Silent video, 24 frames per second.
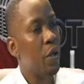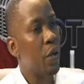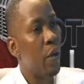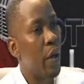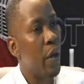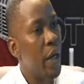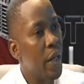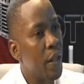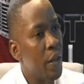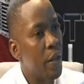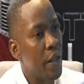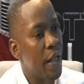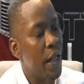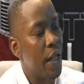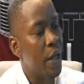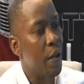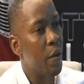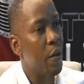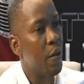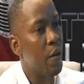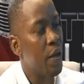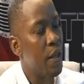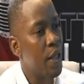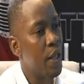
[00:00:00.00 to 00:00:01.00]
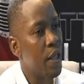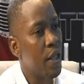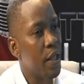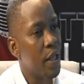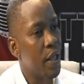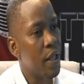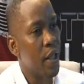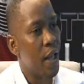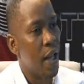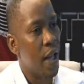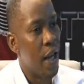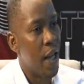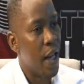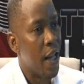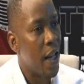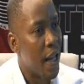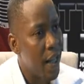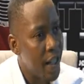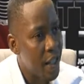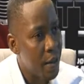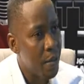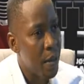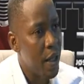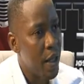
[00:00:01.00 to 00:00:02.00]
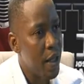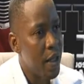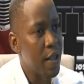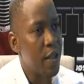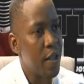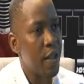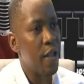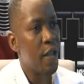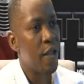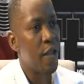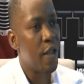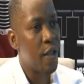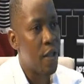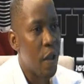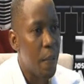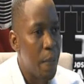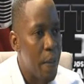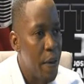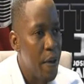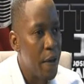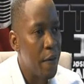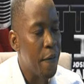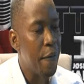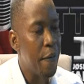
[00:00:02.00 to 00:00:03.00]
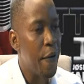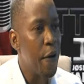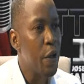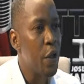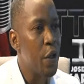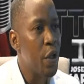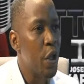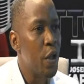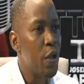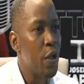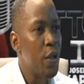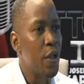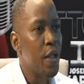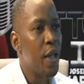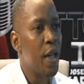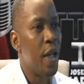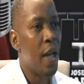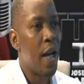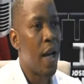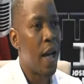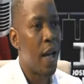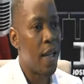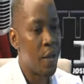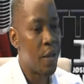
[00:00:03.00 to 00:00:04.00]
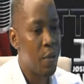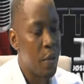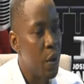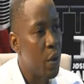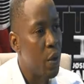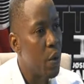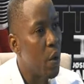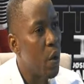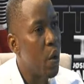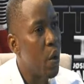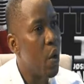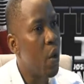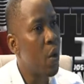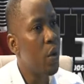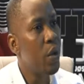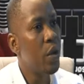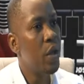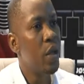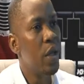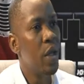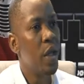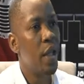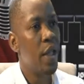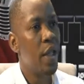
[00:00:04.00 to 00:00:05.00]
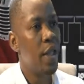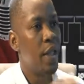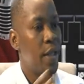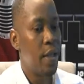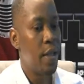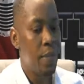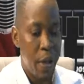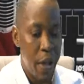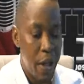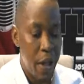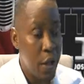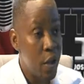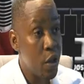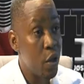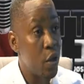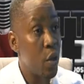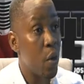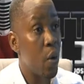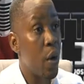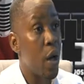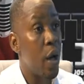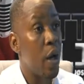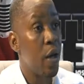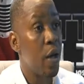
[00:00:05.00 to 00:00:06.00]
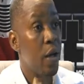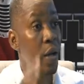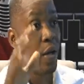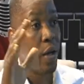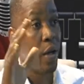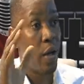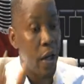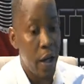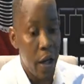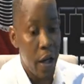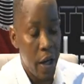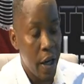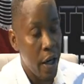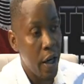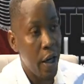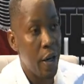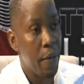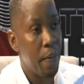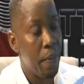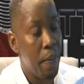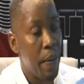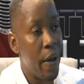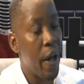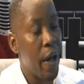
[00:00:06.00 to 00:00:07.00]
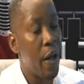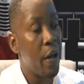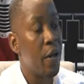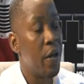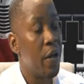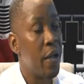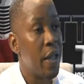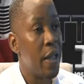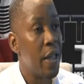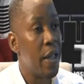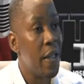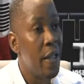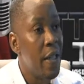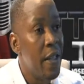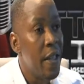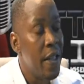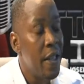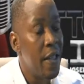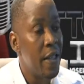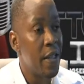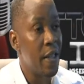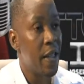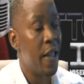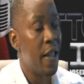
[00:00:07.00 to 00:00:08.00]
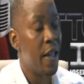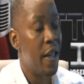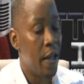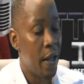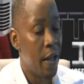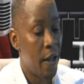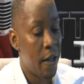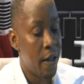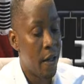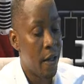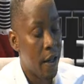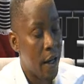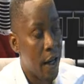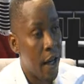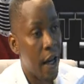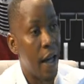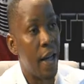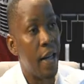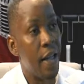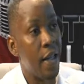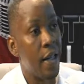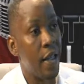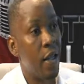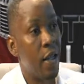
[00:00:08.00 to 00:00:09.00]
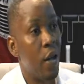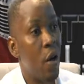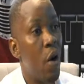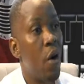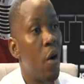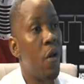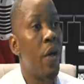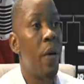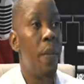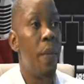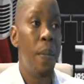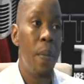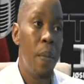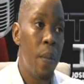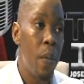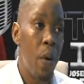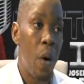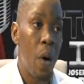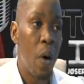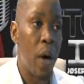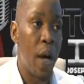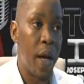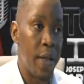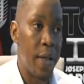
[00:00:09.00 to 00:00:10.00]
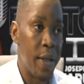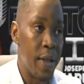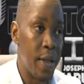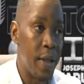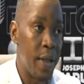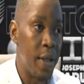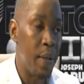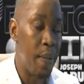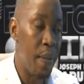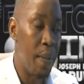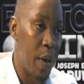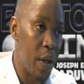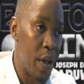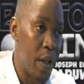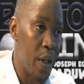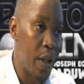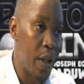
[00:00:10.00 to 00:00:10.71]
going to necrosis, enlargement, stopping the functions. As we go on, it begins to impair on the kidneys and other organs in the body.